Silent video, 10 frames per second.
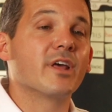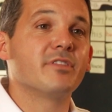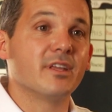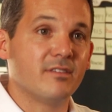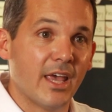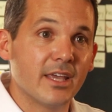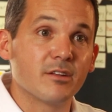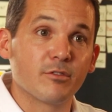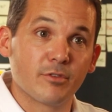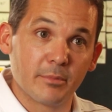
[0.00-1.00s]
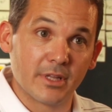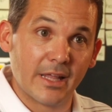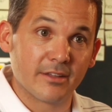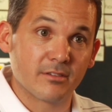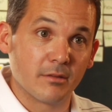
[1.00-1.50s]
have they taken from the
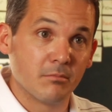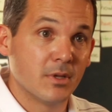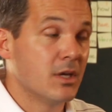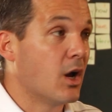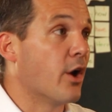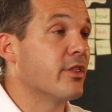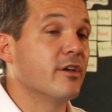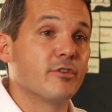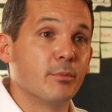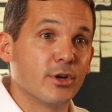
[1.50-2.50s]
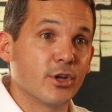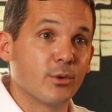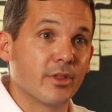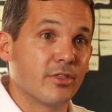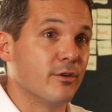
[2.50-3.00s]
lesson. Are they familiar
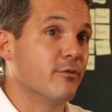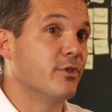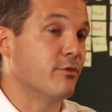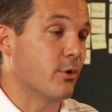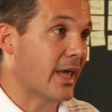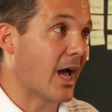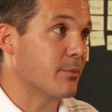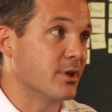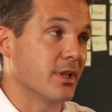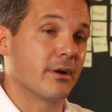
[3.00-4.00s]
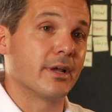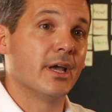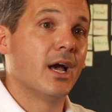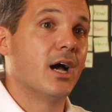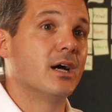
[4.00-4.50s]
with the, the vocabulary?
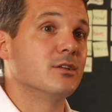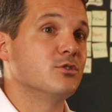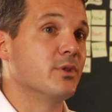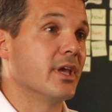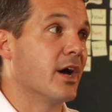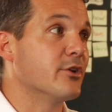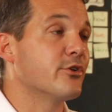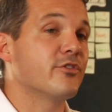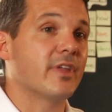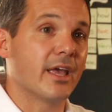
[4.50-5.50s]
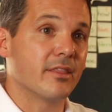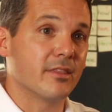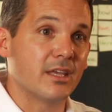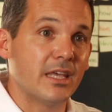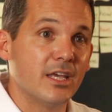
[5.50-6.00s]
Uh, do they understand
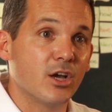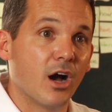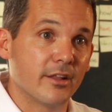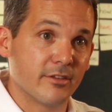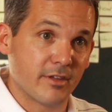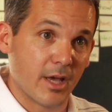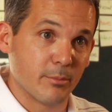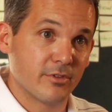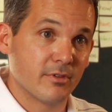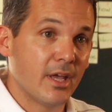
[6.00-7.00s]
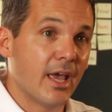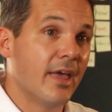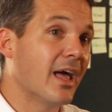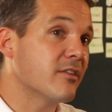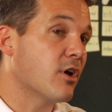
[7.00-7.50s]
the key concepts?
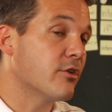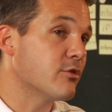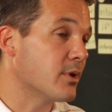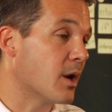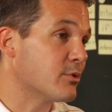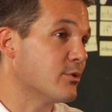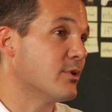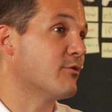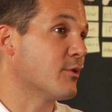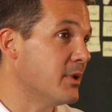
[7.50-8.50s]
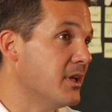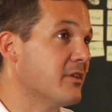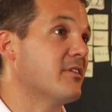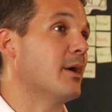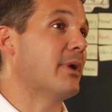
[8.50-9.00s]
And that's also an opportunity for me to
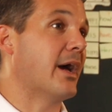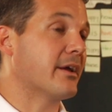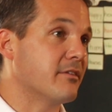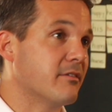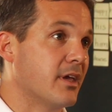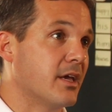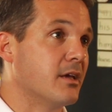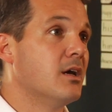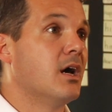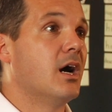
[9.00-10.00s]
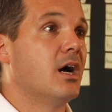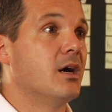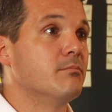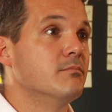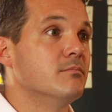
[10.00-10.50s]
step back and say,
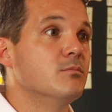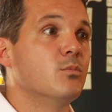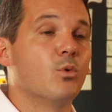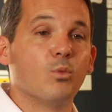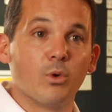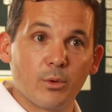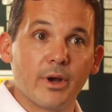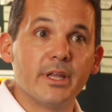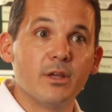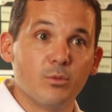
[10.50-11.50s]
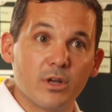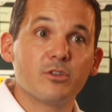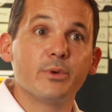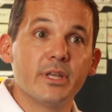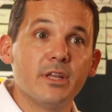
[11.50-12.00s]
um, what do I need? What
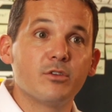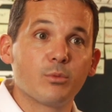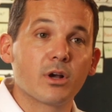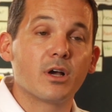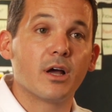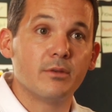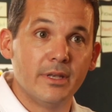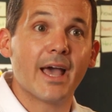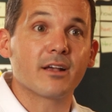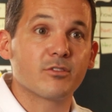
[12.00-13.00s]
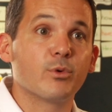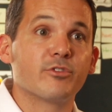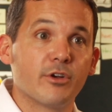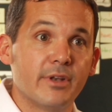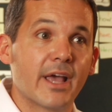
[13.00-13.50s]
do we need to work on next?
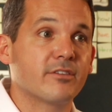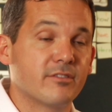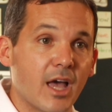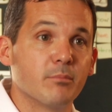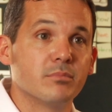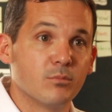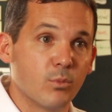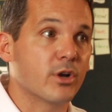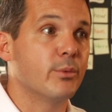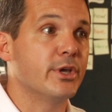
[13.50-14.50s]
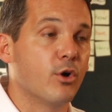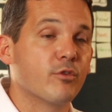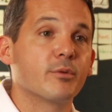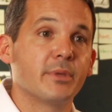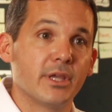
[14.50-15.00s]
What's our next step? Where do we go
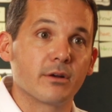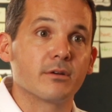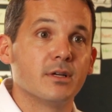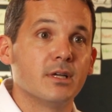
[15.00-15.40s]
from here?